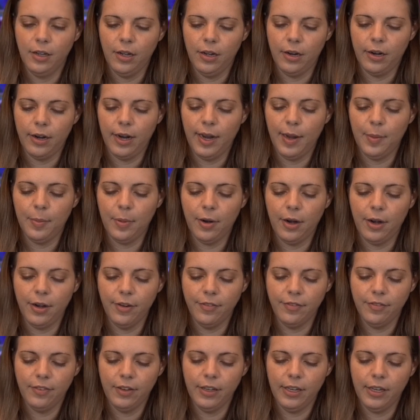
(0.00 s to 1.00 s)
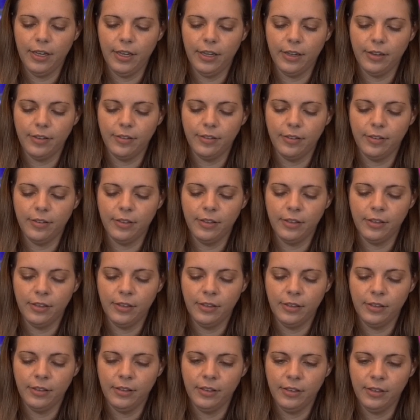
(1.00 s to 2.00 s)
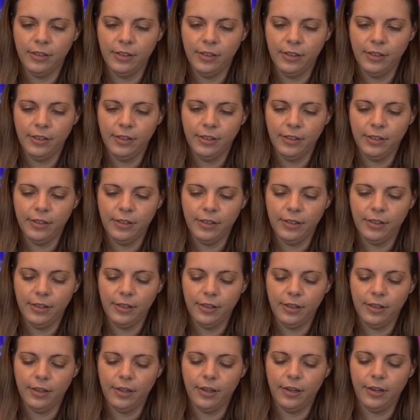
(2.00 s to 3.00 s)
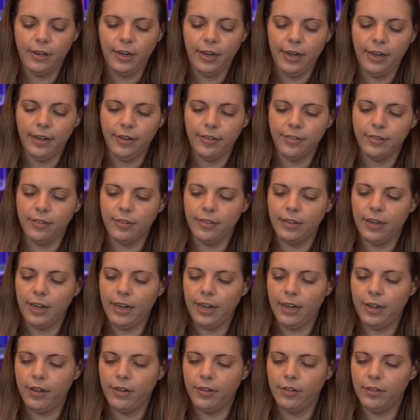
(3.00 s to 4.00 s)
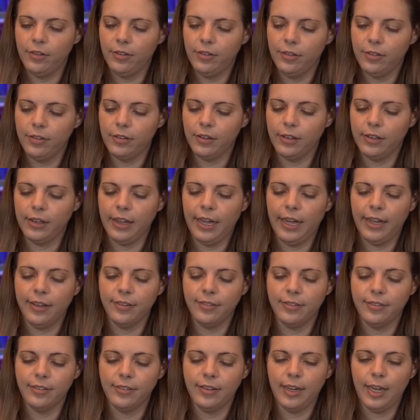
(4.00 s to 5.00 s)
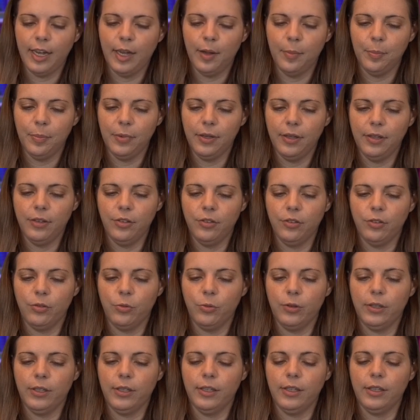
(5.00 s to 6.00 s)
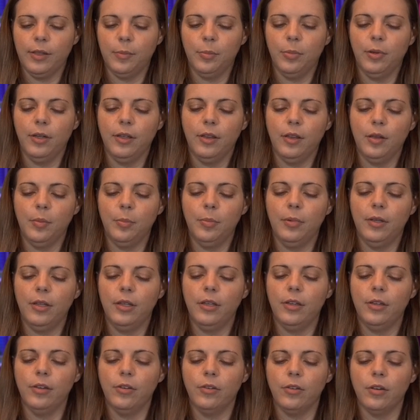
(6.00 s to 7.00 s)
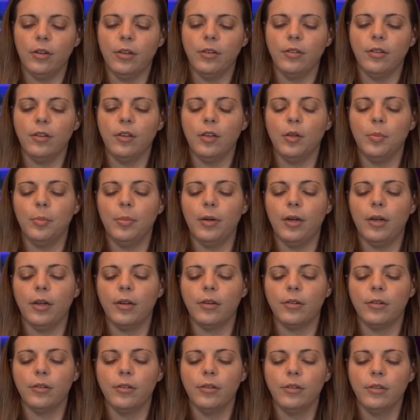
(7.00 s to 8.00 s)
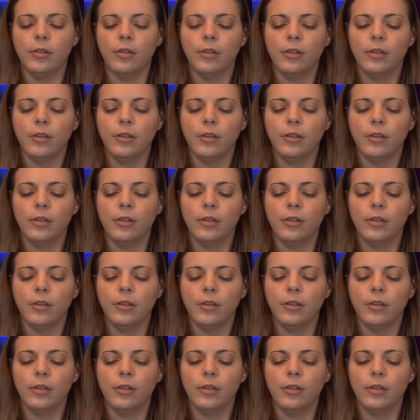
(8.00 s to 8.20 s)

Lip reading: All right, perfect. All right, so now the last step is we're gonna put the balloon onto the bottle